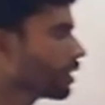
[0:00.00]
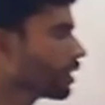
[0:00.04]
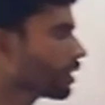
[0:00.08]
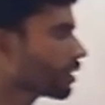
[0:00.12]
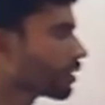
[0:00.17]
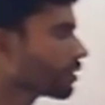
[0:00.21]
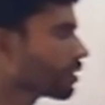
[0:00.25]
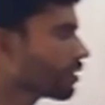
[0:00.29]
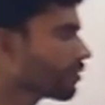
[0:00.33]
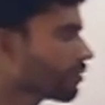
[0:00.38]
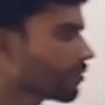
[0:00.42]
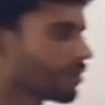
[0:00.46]

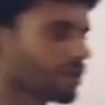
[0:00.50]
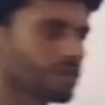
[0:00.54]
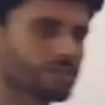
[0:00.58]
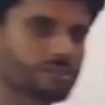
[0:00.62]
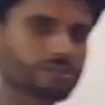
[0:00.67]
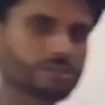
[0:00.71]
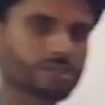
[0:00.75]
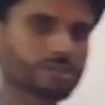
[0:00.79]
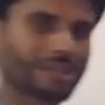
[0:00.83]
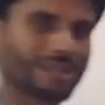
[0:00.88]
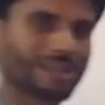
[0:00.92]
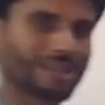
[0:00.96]
the
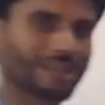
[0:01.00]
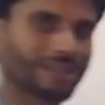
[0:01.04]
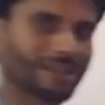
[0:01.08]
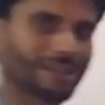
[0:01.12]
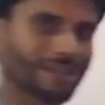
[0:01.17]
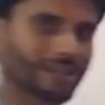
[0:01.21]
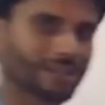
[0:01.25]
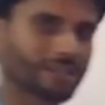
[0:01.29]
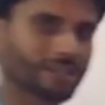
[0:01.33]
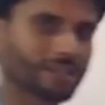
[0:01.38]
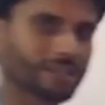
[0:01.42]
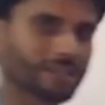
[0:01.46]
first
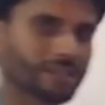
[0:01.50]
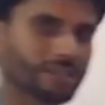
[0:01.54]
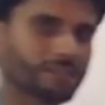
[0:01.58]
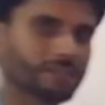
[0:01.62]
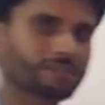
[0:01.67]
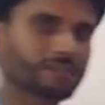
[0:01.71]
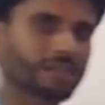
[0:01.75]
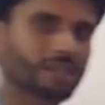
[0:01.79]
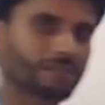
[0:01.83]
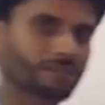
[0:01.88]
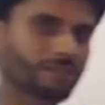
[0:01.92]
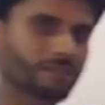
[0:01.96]
letter
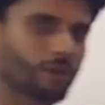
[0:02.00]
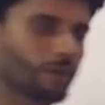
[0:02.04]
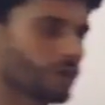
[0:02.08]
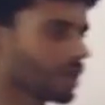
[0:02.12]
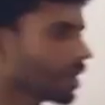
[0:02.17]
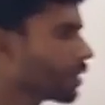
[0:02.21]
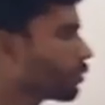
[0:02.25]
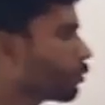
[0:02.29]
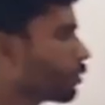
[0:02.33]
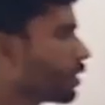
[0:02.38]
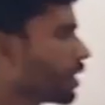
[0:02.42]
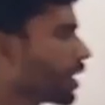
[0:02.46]
is a
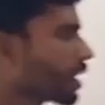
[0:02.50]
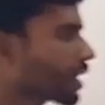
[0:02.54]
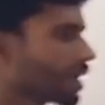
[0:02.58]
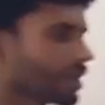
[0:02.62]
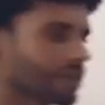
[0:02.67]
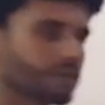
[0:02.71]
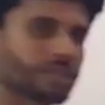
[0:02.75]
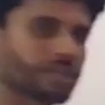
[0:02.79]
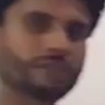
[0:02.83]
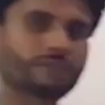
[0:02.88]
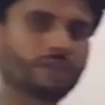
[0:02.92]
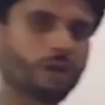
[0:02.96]
vowel and we are
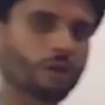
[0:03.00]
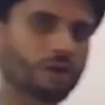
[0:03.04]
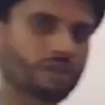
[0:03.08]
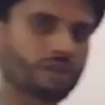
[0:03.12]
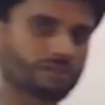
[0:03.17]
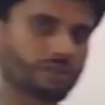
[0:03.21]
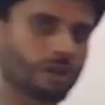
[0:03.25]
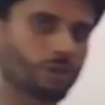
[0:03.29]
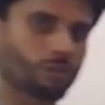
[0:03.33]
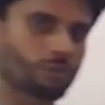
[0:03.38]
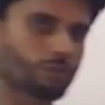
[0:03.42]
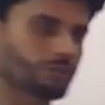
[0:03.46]
getting a vowel
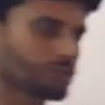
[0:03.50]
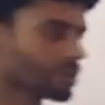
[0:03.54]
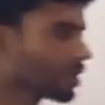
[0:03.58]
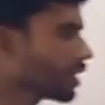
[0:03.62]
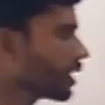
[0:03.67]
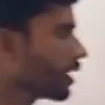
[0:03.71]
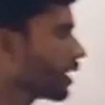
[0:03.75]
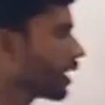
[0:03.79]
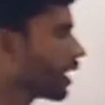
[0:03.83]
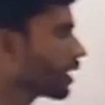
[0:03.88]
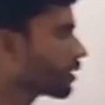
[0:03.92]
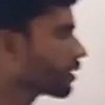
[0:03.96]
sound,
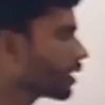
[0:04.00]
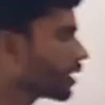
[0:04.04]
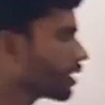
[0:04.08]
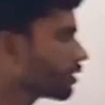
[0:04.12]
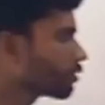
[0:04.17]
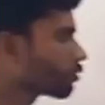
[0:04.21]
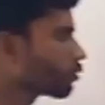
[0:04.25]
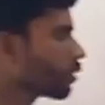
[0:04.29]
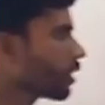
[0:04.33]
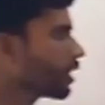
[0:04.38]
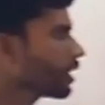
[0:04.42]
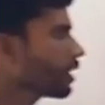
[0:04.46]
and that
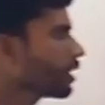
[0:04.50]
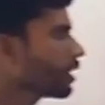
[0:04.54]
is why